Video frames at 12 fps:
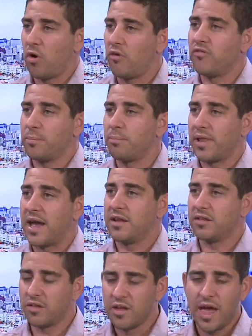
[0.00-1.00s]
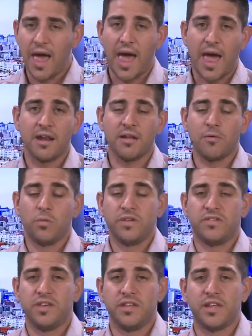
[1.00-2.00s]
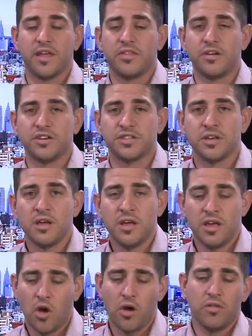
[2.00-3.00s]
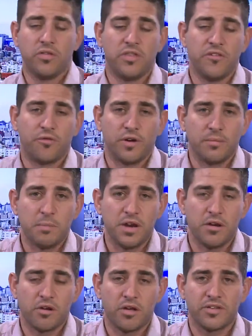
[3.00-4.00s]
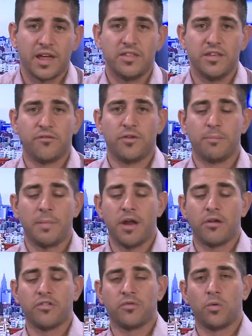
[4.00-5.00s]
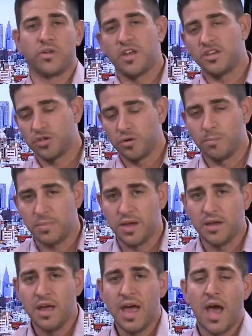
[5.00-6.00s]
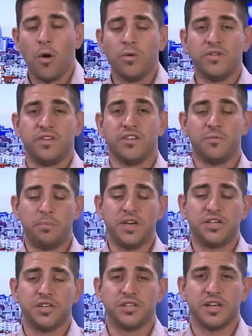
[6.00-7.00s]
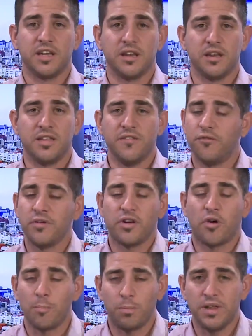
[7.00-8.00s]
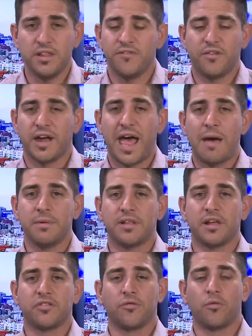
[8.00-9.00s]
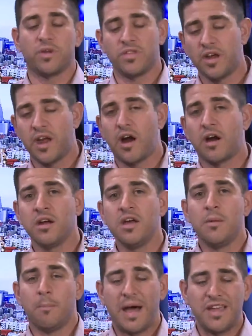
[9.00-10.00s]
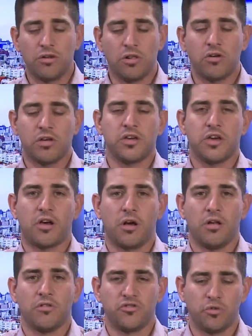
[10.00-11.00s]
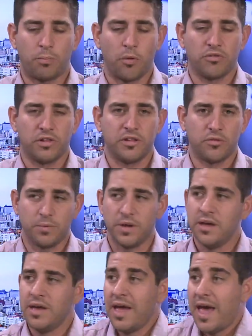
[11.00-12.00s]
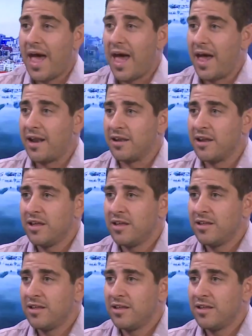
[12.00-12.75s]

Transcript: of the planet. And we see that there's different minerals and different metals where they shouldn't be, and we see species in different, complete different habitats of where they are biological supposedly to be, and